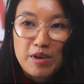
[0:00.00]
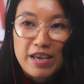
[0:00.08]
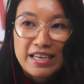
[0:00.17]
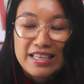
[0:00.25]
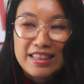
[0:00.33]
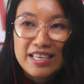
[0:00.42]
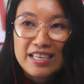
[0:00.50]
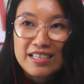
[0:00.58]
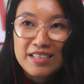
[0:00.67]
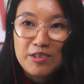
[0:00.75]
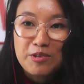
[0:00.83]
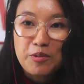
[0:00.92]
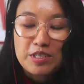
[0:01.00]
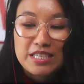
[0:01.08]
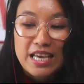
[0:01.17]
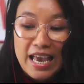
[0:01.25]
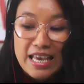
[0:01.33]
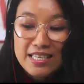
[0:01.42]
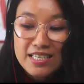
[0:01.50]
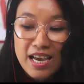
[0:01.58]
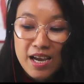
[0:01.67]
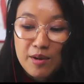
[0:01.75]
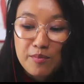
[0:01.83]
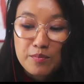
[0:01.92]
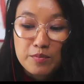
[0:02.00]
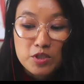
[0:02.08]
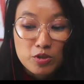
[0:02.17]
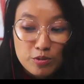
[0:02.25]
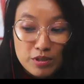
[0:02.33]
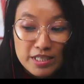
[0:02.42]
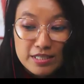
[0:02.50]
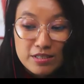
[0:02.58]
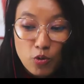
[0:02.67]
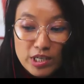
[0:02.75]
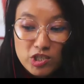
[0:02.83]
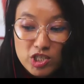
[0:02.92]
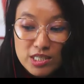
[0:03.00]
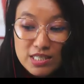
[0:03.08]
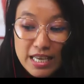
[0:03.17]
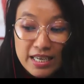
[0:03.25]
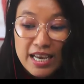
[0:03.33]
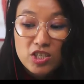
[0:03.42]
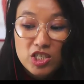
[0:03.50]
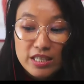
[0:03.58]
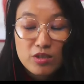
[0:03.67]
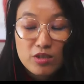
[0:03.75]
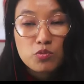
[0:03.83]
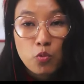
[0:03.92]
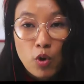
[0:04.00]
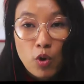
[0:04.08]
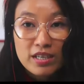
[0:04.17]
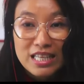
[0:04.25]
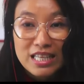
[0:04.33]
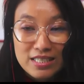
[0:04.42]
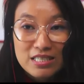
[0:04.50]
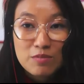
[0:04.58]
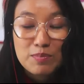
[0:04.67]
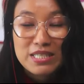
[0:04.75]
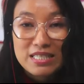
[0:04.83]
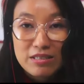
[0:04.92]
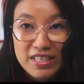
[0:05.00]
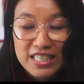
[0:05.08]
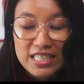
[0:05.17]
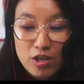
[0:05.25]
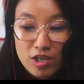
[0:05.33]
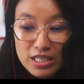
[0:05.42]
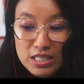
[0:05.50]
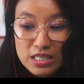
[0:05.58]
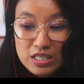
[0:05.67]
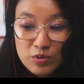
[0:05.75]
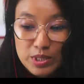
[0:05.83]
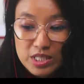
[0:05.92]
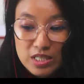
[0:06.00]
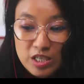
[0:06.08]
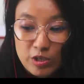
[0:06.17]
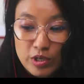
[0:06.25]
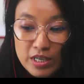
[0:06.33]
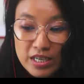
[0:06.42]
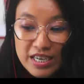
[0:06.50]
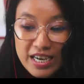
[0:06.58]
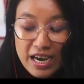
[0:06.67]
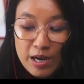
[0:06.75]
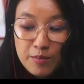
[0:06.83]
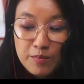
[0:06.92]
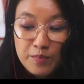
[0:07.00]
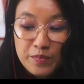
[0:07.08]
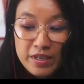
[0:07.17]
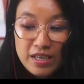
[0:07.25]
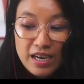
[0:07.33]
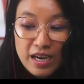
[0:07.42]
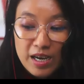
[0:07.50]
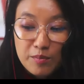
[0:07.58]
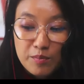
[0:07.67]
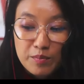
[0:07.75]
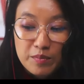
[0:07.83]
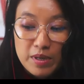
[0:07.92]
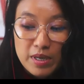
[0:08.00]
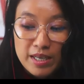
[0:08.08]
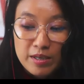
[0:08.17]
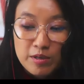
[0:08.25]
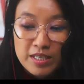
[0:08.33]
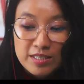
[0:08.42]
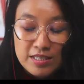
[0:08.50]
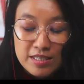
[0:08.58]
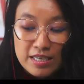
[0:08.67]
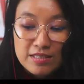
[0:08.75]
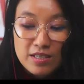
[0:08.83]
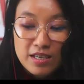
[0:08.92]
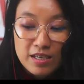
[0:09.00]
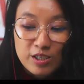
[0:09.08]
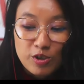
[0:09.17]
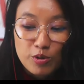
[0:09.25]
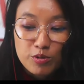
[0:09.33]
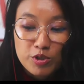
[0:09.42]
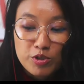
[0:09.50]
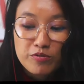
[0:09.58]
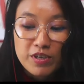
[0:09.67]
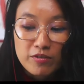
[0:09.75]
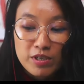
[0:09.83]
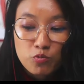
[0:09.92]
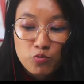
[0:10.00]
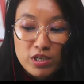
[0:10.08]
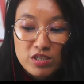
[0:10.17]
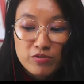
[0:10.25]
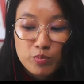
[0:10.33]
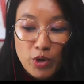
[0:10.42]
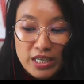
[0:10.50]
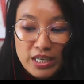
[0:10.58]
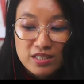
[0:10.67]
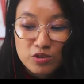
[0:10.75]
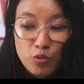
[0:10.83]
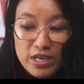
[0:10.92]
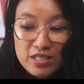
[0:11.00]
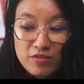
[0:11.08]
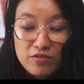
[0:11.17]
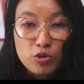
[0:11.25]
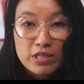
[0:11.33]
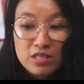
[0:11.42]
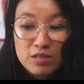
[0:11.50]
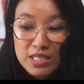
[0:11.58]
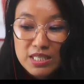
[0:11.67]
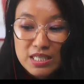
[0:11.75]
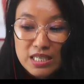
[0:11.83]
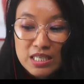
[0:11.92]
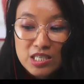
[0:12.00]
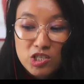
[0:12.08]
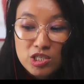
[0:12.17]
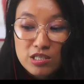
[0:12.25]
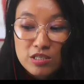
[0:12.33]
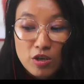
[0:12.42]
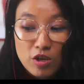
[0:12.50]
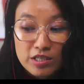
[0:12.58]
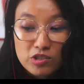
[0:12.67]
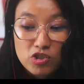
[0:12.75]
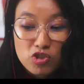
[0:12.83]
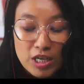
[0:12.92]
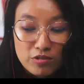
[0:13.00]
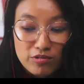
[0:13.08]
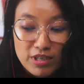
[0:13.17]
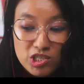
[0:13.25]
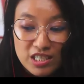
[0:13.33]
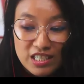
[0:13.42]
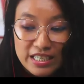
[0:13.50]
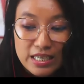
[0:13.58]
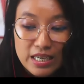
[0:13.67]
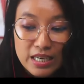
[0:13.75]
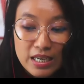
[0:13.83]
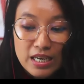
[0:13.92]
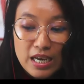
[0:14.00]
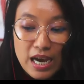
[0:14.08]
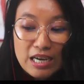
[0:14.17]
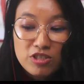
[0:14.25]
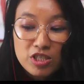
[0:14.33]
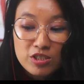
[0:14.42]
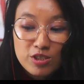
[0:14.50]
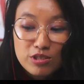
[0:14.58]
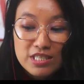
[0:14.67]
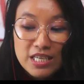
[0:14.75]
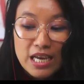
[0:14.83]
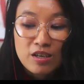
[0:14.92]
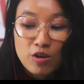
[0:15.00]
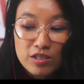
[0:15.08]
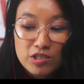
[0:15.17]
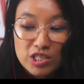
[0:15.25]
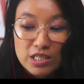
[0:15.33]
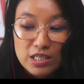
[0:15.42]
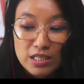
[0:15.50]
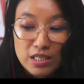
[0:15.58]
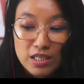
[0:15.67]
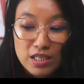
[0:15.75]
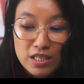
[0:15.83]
anything you want to add to these questions? And actually, there's one that is specifically targeted towards you. It says, you know, you've given wonderful practical ways of transmitting Indigenous knowledge generationally. How do you use technology